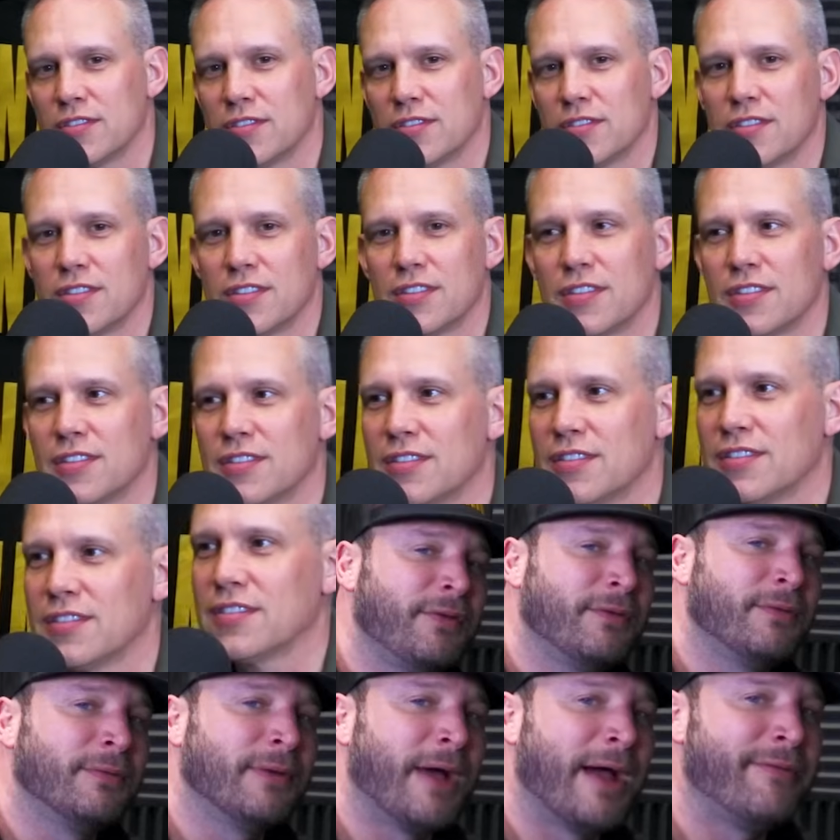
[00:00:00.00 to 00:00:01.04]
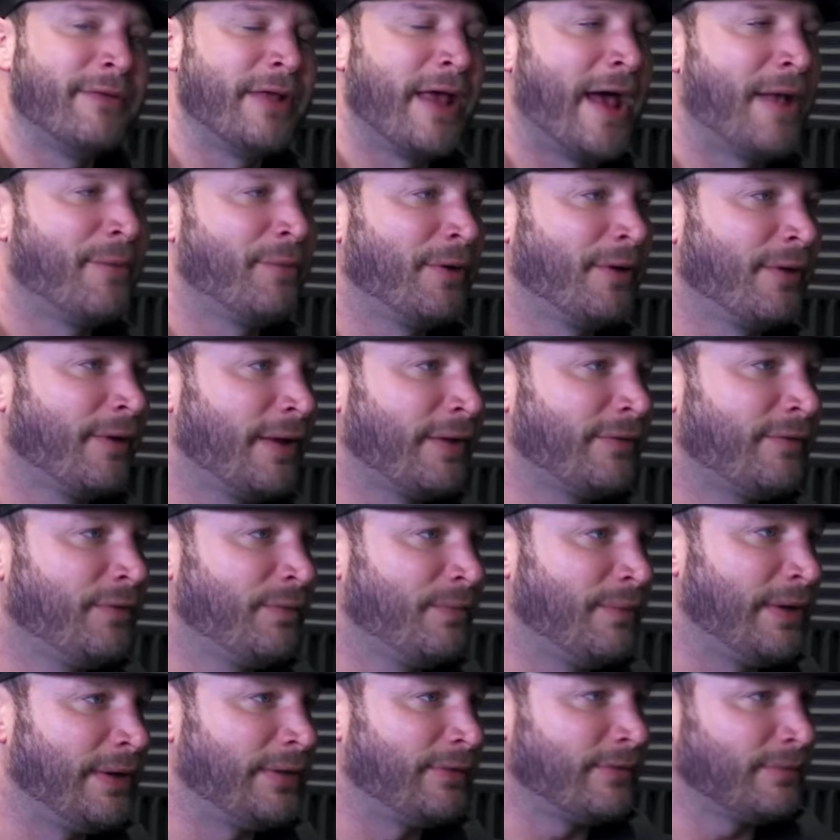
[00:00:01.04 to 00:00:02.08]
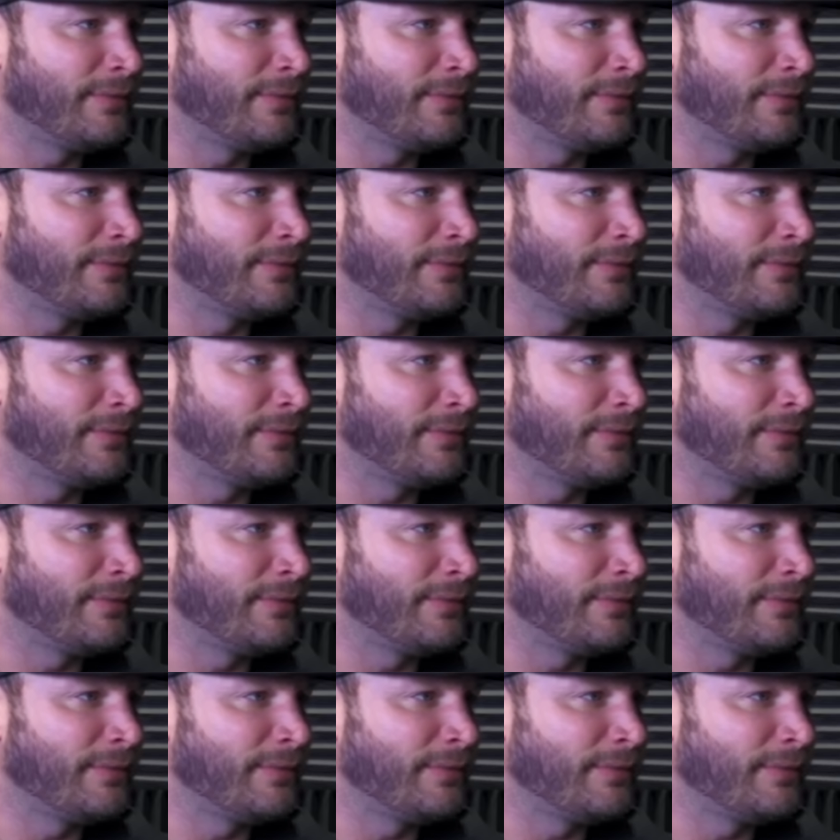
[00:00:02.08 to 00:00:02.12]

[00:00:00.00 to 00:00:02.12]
Yeah, mine are too. I haven't had one in like 2 weeks.